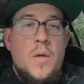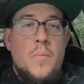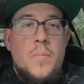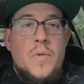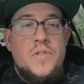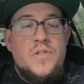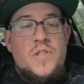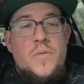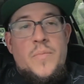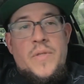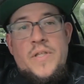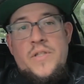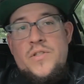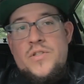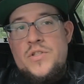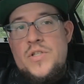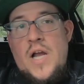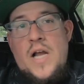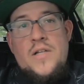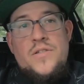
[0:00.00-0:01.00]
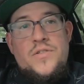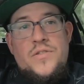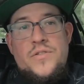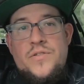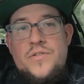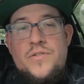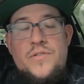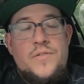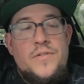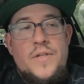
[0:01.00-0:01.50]
but some of these shots
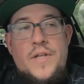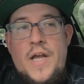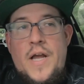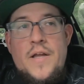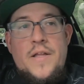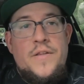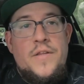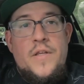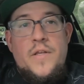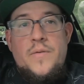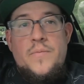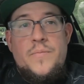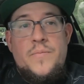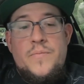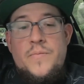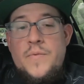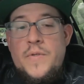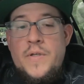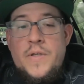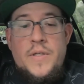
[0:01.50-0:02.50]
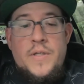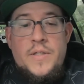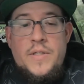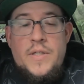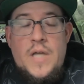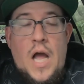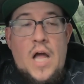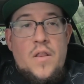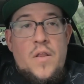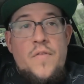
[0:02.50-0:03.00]
just
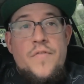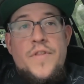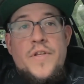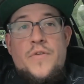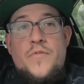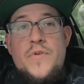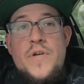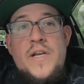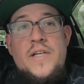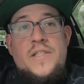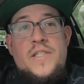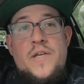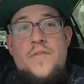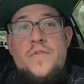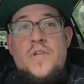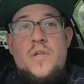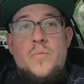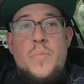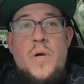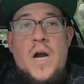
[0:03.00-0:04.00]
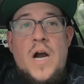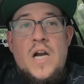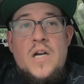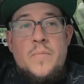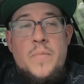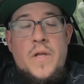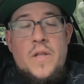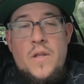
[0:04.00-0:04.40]
I love the creativity behind them.